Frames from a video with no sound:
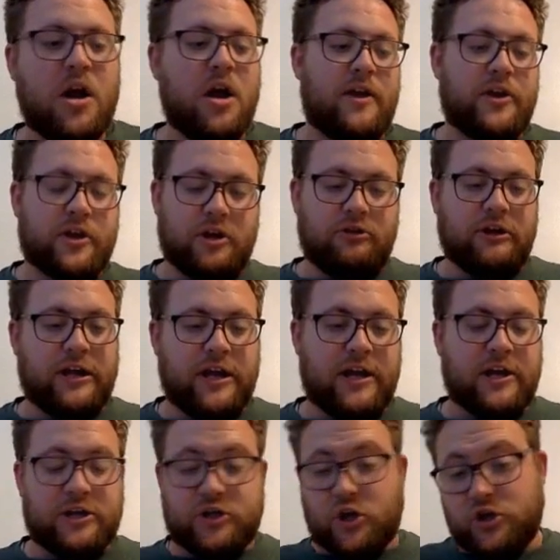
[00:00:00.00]
that you can click in
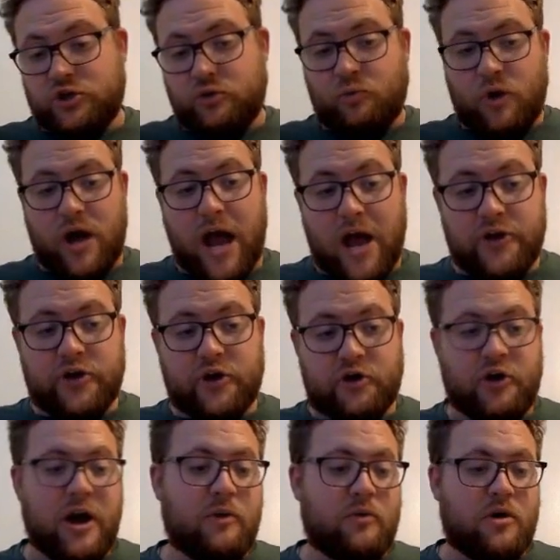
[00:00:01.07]
and shows you what how you can
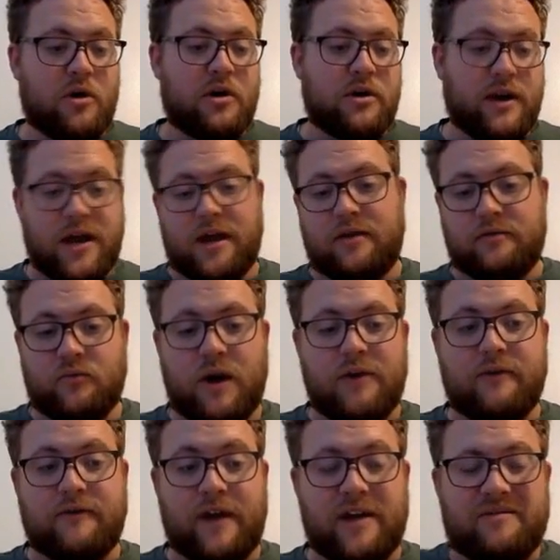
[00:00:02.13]
create one and why
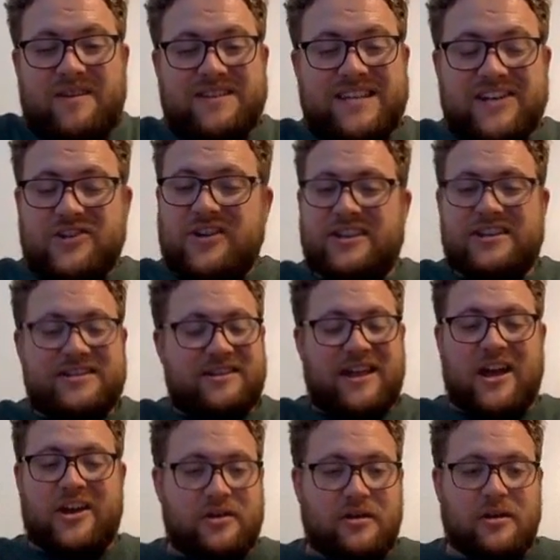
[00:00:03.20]
they're valuable essentially they just allow
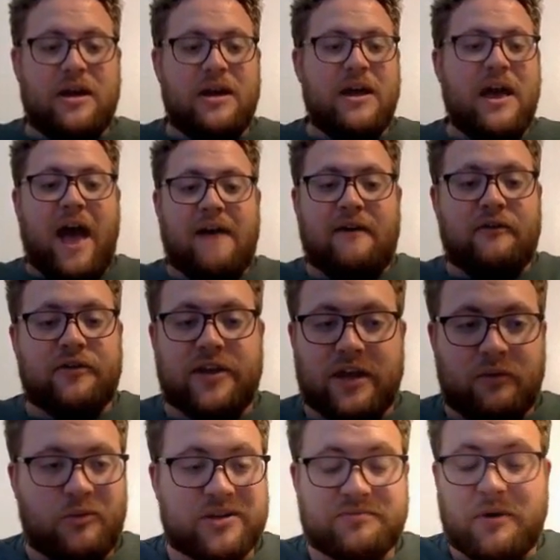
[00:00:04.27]
you to have everything
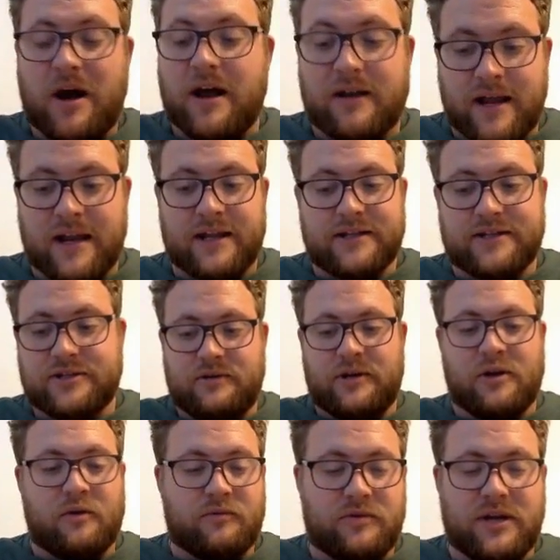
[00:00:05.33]
in one spot and it's you
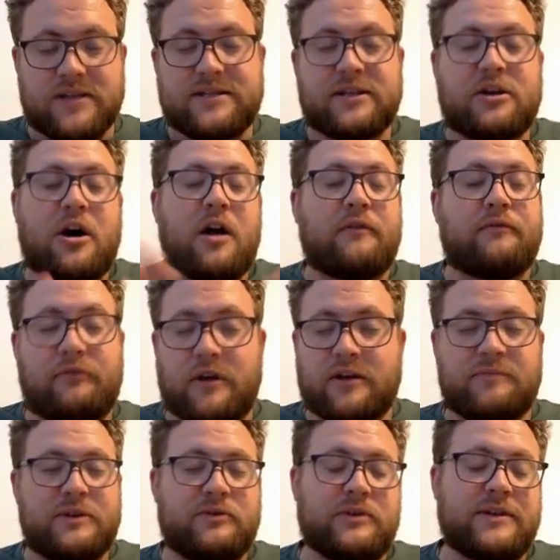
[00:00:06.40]
know doesn't conflict
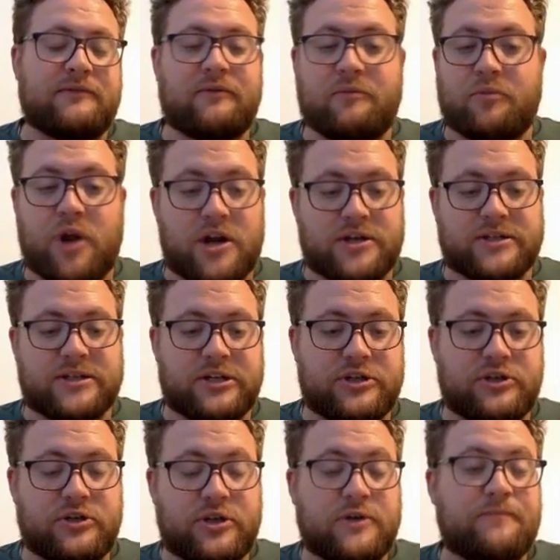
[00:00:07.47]
between different projects that
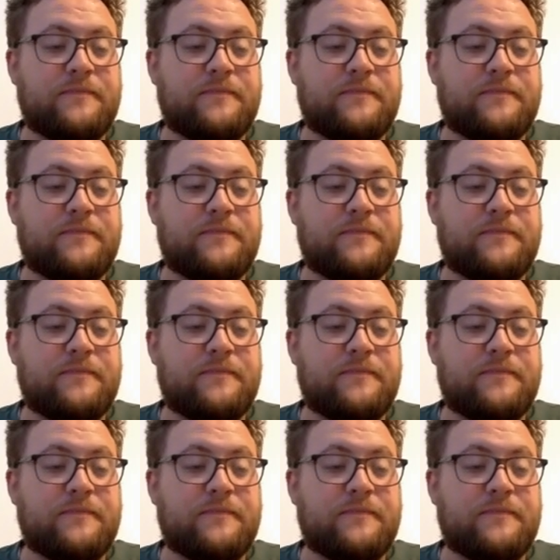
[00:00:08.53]
you do